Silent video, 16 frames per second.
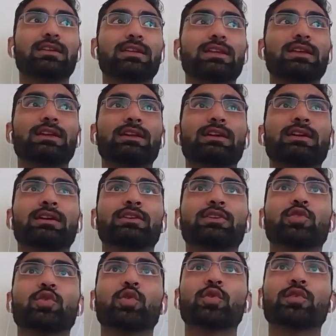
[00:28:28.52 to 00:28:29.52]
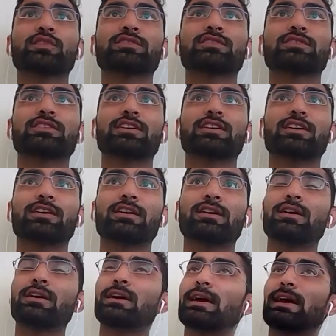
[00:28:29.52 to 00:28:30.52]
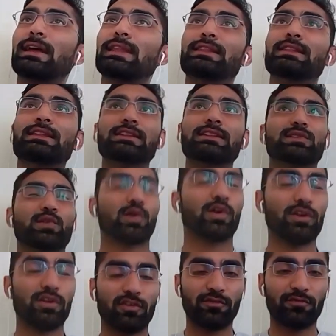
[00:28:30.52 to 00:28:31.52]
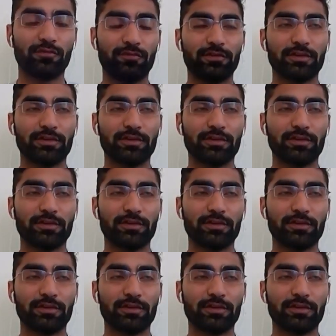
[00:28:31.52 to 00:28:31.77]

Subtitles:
he took any sort of